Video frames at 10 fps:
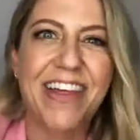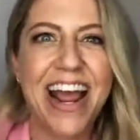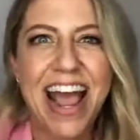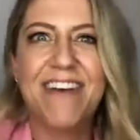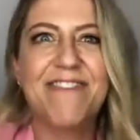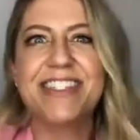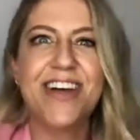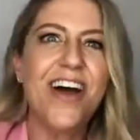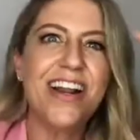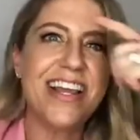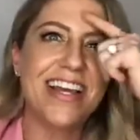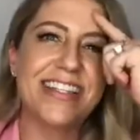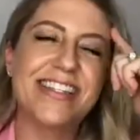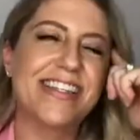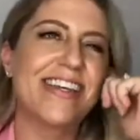I have this audience?
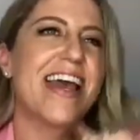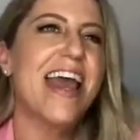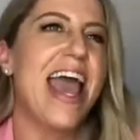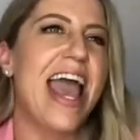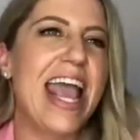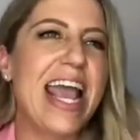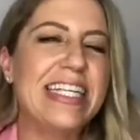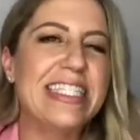And